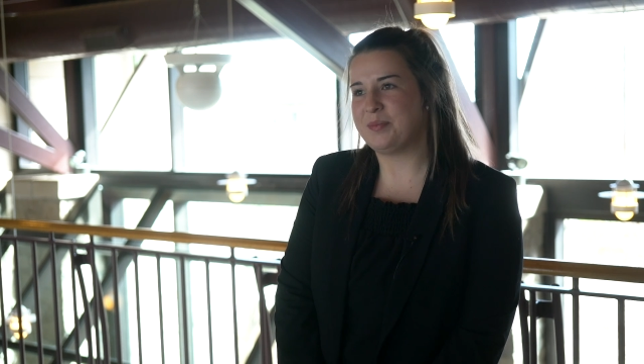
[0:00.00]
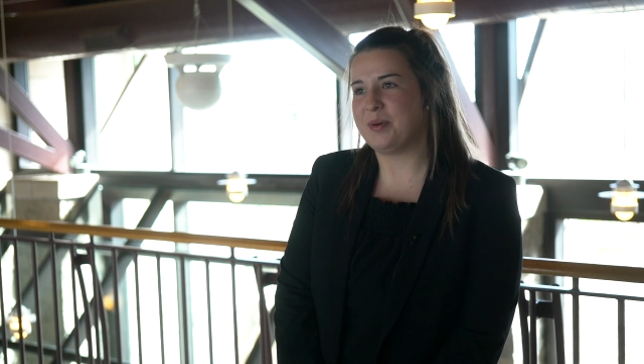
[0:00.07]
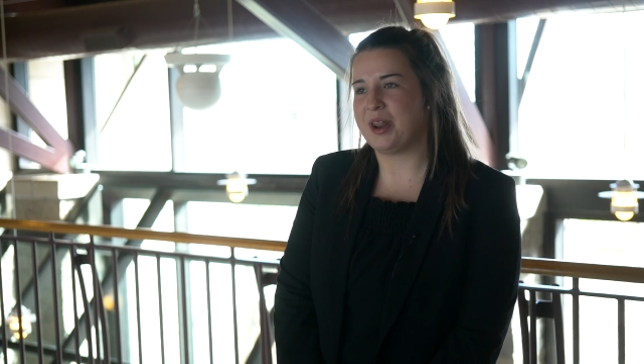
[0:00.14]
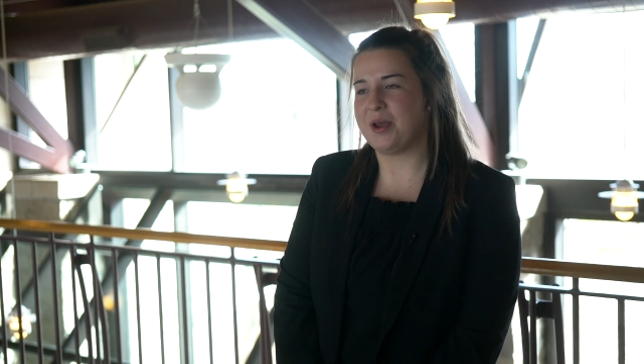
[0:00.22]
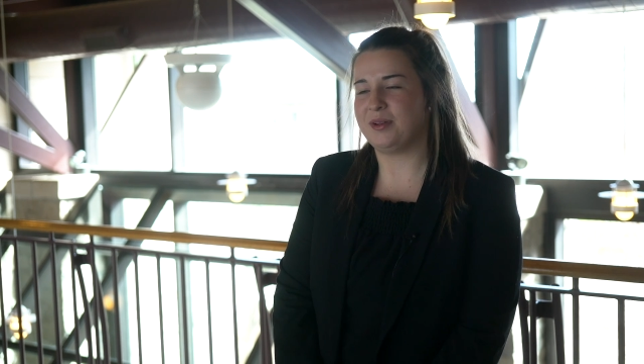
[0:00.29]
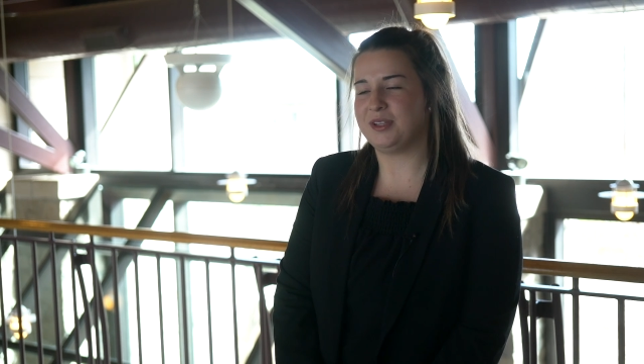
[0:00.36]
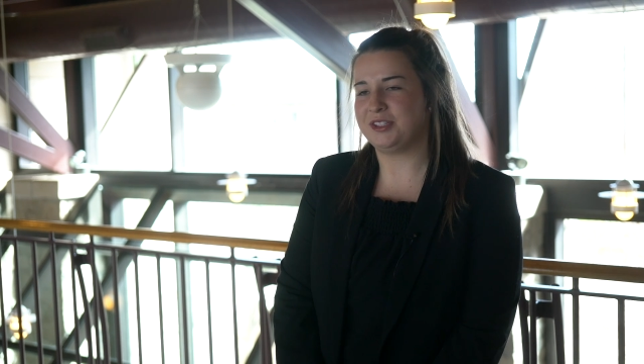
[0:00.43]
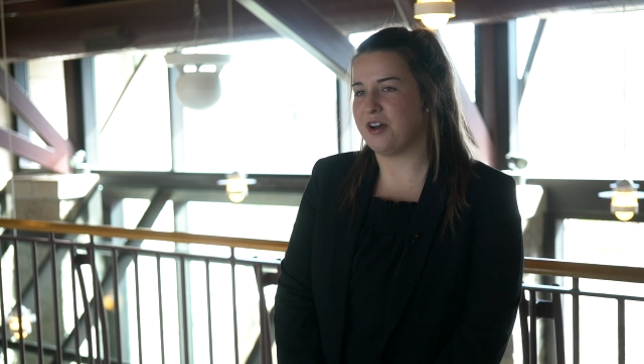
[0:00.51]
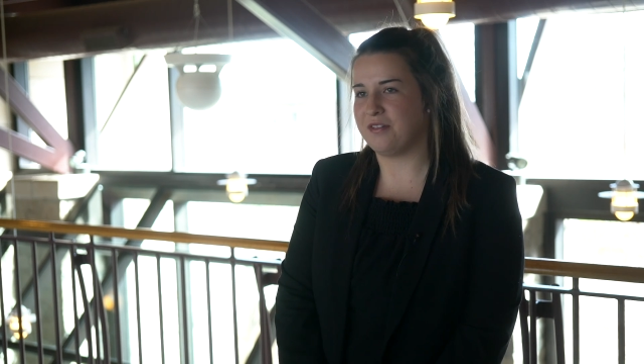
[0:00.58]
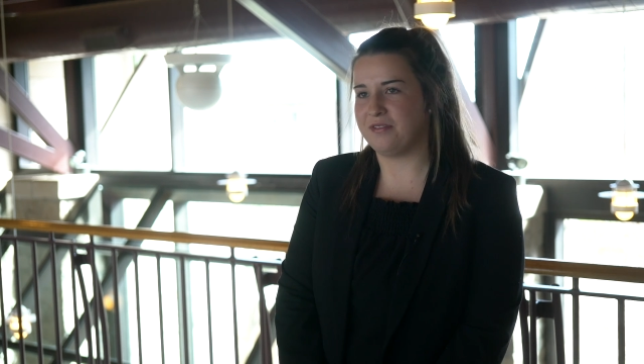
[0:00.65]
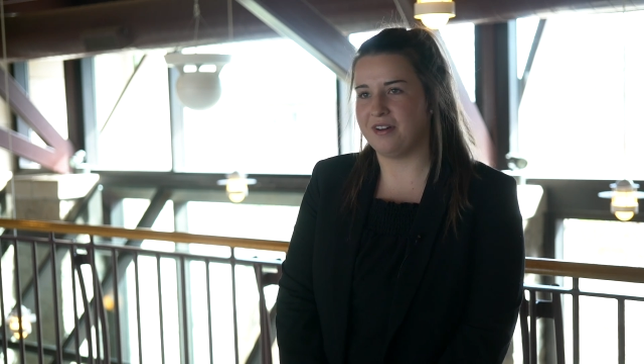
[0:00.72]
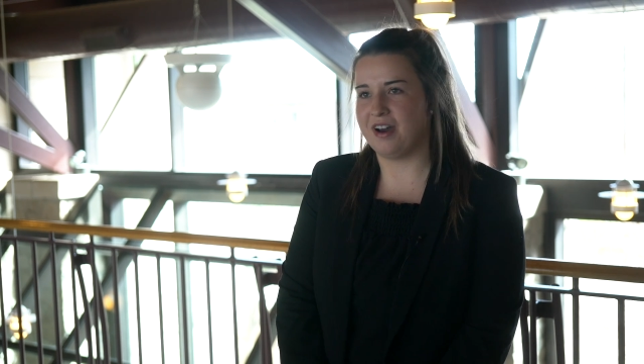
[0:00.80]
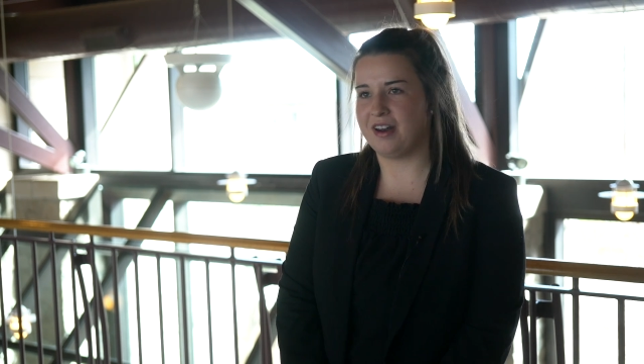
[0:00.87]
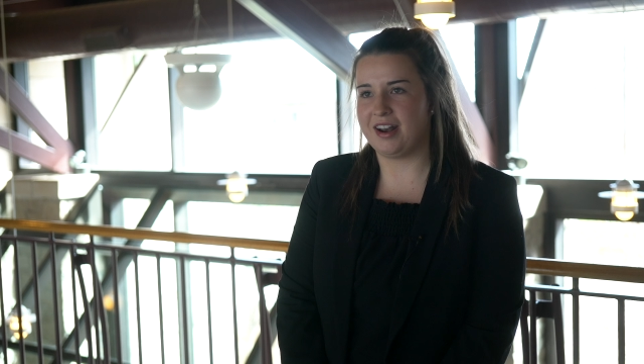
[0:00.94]
but it was so
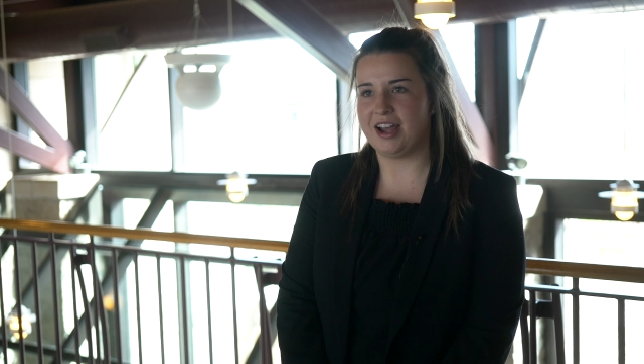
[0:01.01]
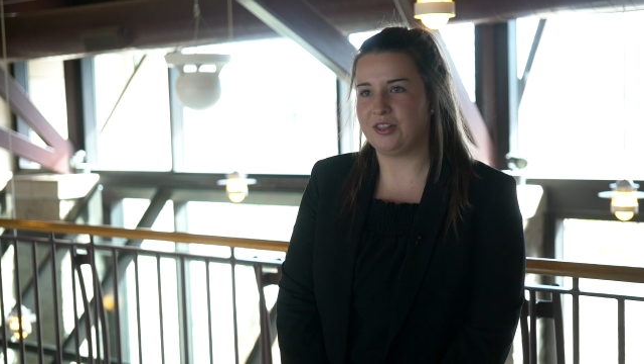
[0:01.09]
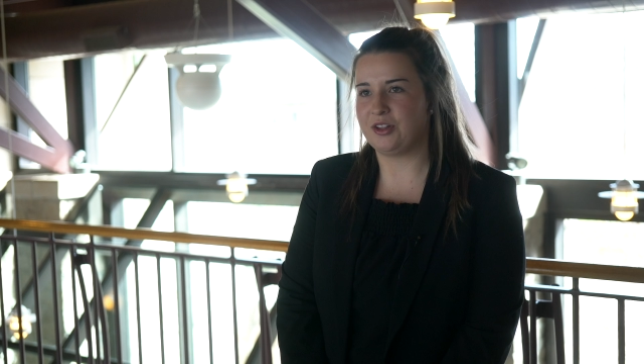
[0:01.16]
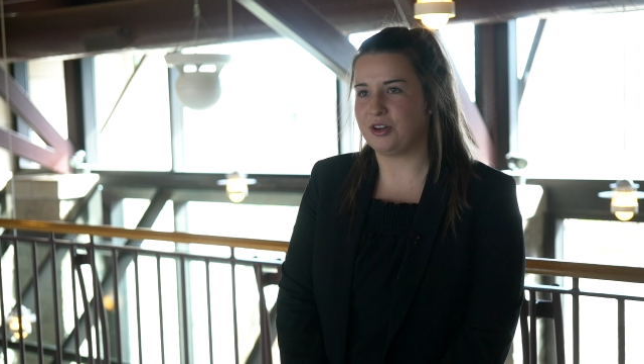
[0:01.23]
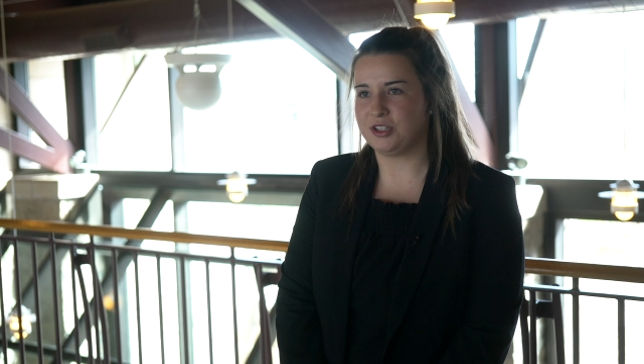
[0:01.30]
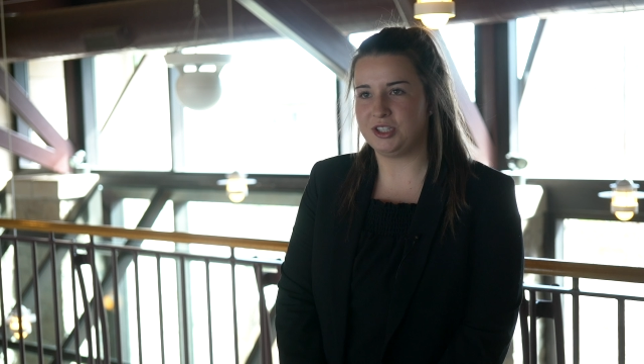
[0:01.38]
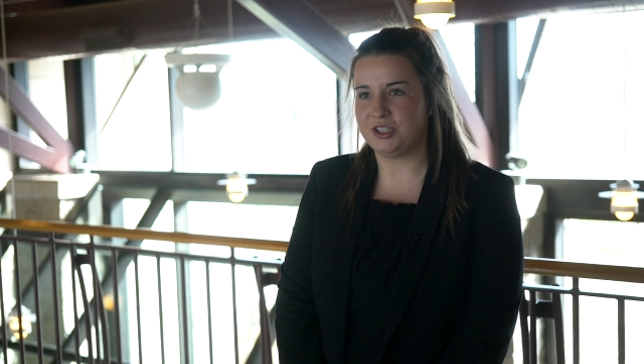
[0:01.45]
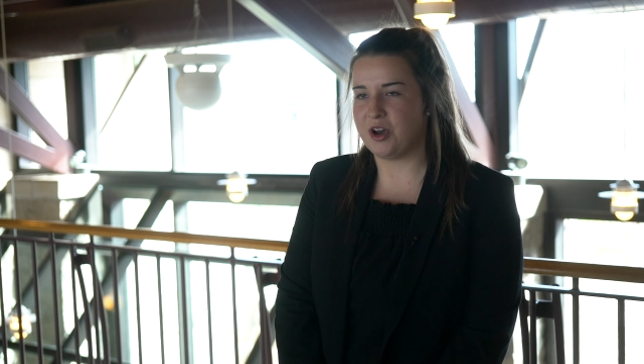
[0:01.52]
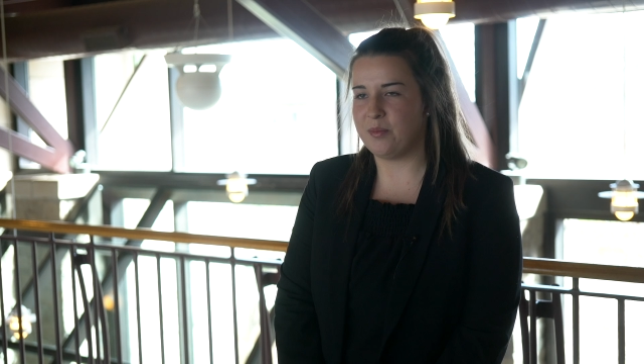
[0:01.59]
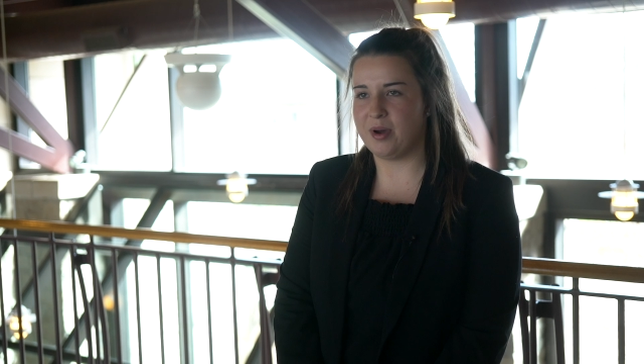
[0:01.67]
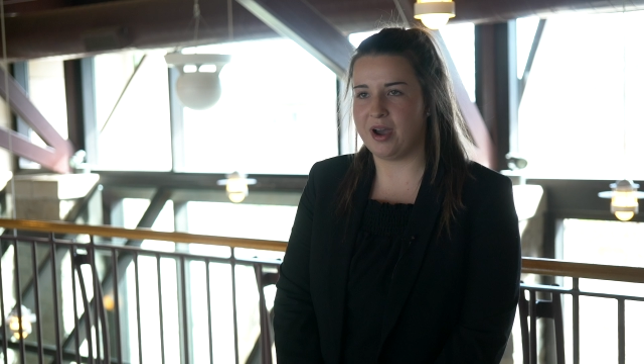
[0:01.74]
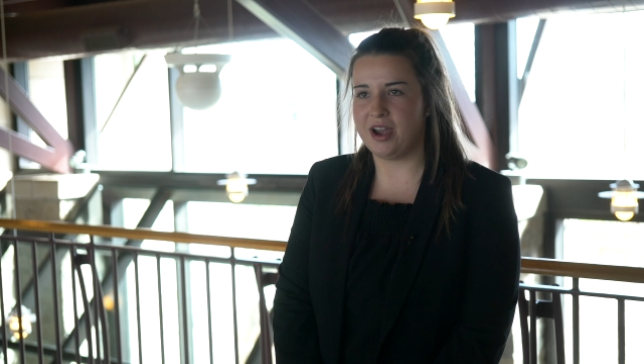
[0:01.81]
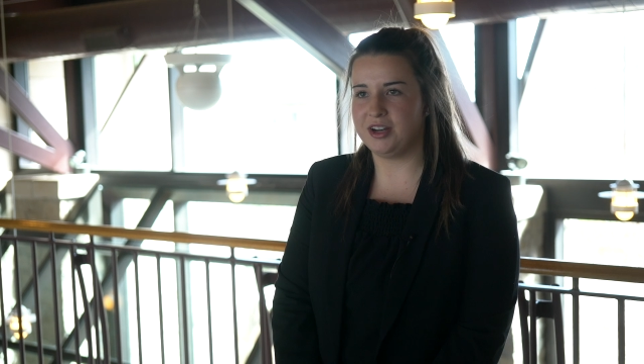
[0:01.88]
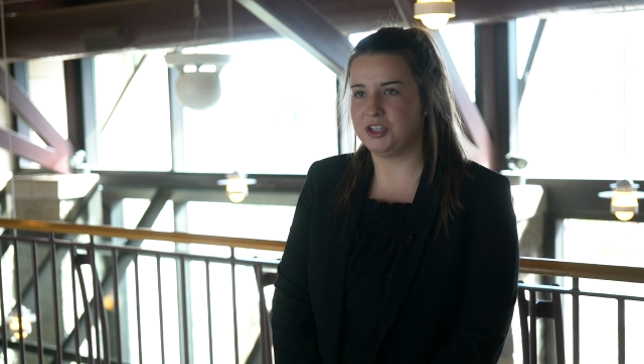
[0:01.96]
fun and I learned so
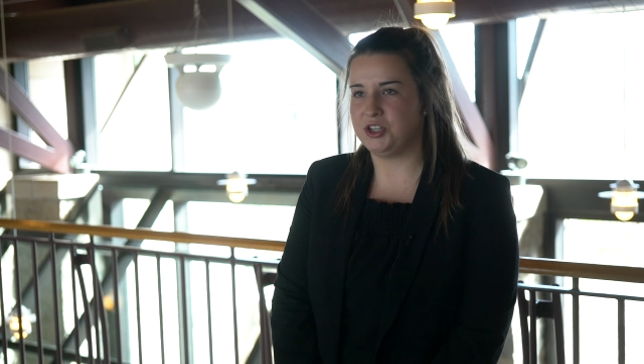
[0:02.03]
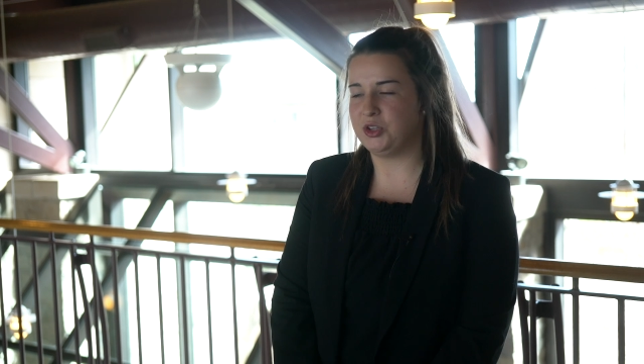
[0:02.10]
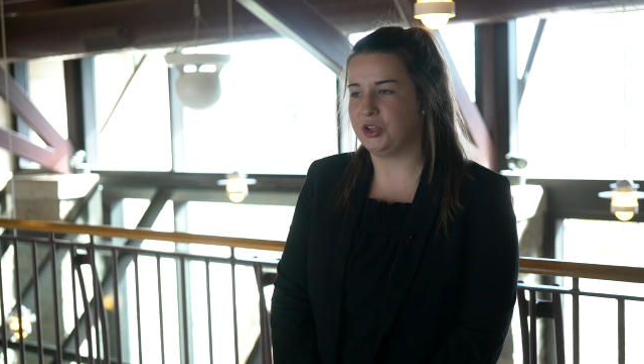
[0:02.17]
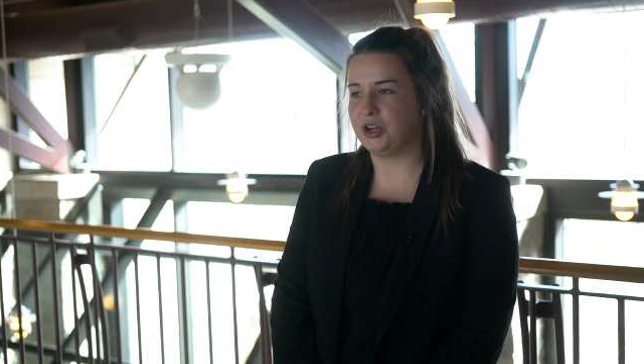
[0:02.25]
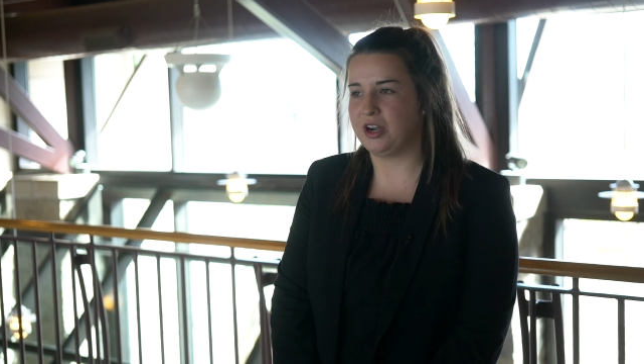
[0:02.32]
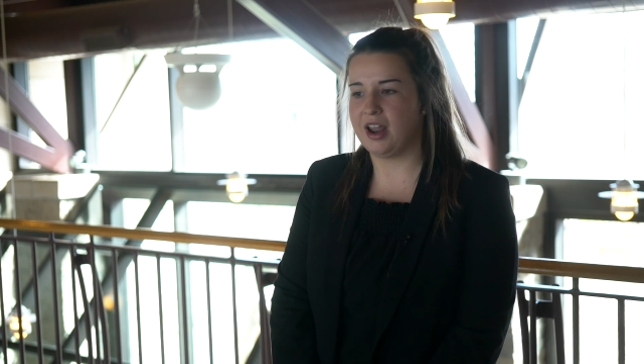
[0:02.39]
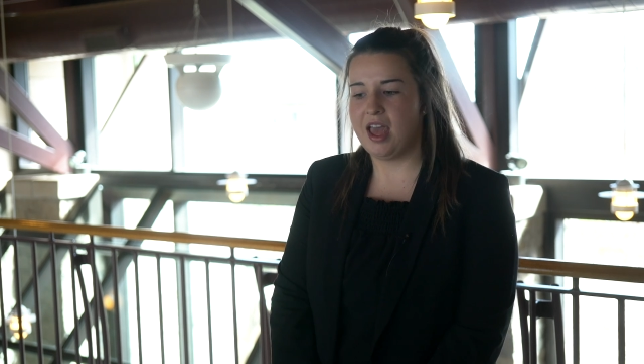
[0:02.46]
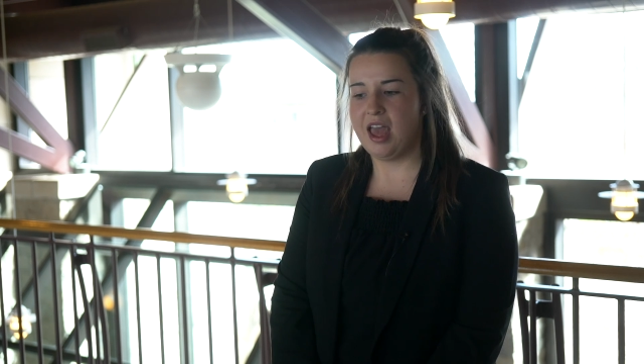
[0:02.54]
much. You learn